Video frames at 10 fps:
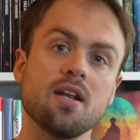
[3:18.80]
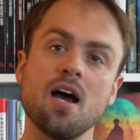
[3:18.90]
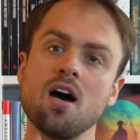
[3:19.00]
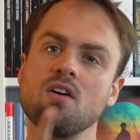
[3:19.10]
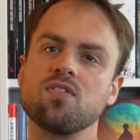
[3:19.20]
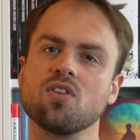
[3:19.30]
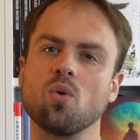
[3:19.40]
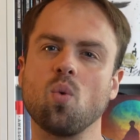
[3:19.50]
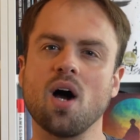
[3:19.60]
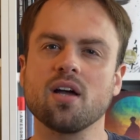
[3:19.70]
Now for the
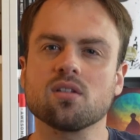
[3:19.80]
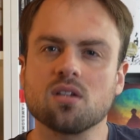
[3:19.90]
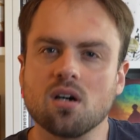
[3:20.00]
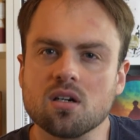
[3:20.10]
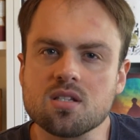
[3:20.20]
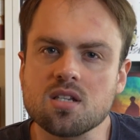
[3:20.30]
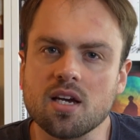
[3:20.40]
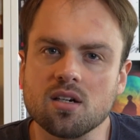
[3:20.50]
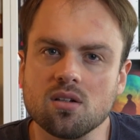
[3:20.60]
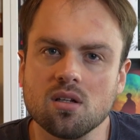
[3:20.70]
wild card
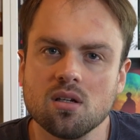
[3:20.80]
cycle.